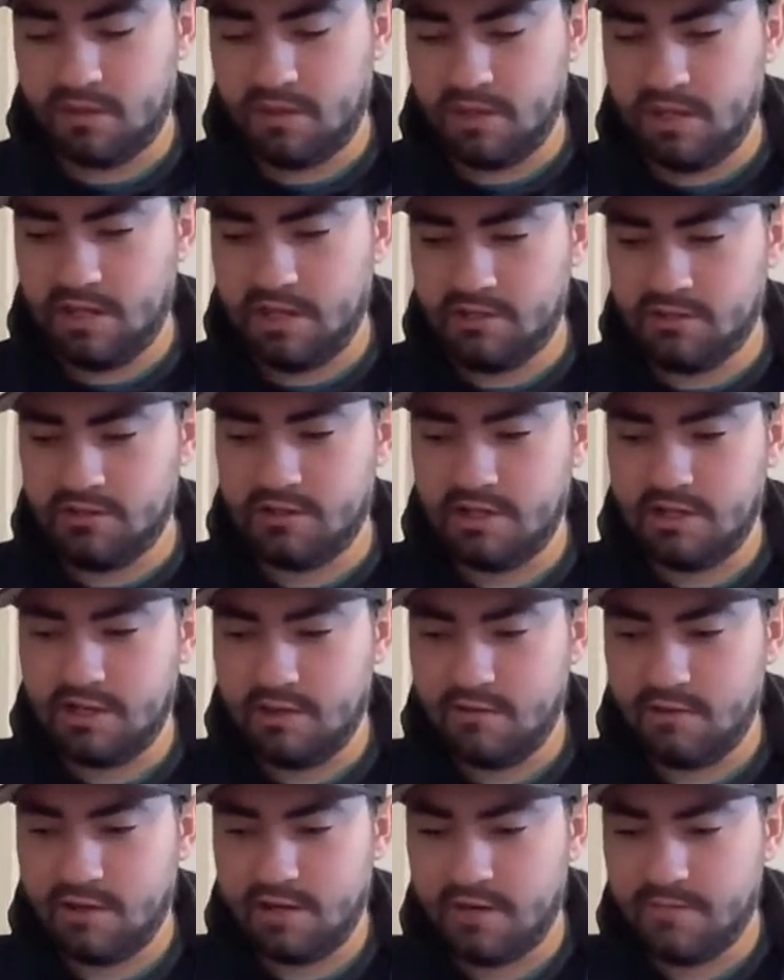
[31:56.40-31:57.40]
Okay,
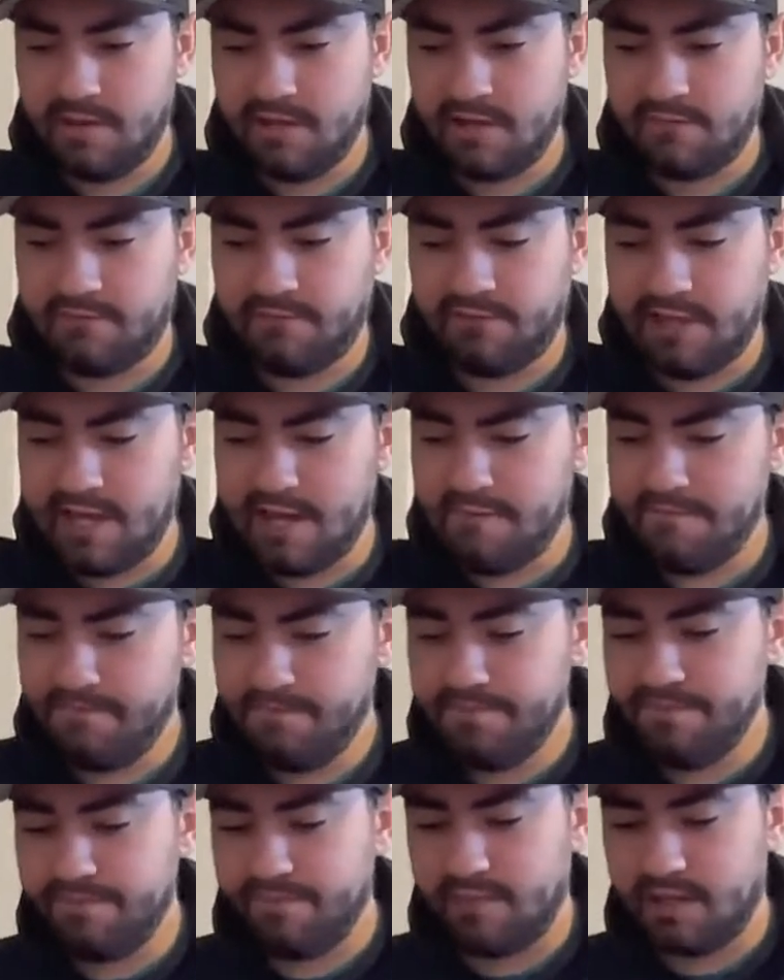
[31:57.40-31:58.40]
now I gotta make it flat
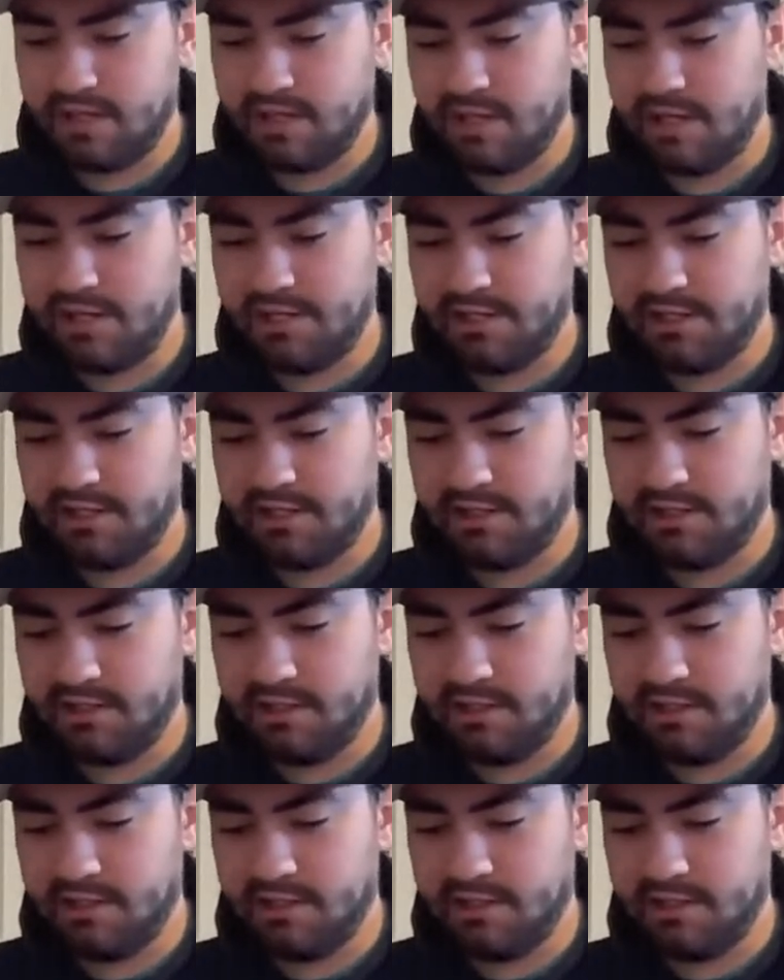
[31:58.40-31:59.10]
by cutting it